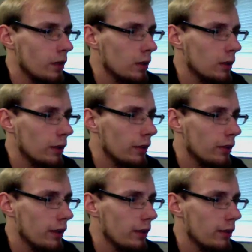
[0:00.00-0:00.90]
Let's
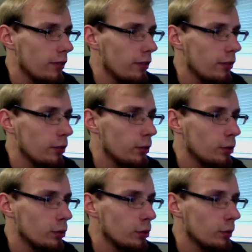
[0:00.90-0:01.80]
set it
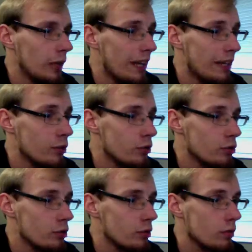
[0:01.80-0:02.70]
to
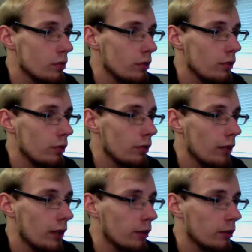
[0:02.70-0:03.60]
edge, since
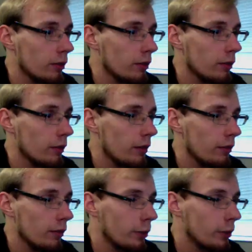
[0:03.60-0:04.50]
that'll
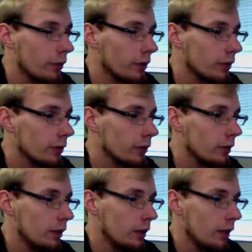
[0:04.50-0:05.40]
definitely work.
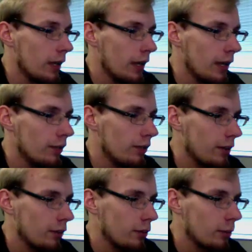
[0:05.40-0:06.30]
Edge
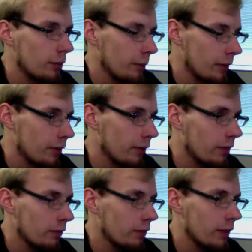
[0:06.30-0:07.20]
tends to work better than
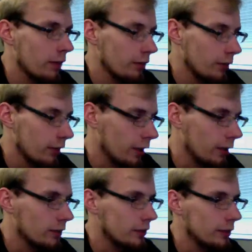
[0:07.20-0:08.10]
face a
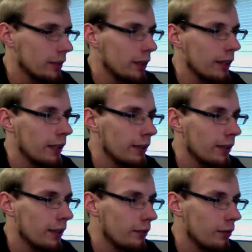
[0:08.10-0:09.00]
lot. Oh, and I did
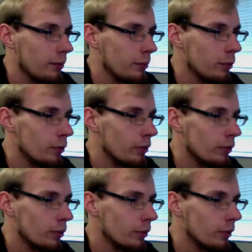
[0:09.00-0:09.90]
that for the move
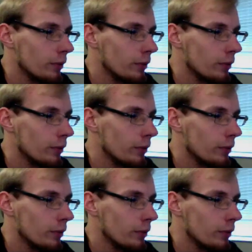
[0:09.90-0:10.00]
tool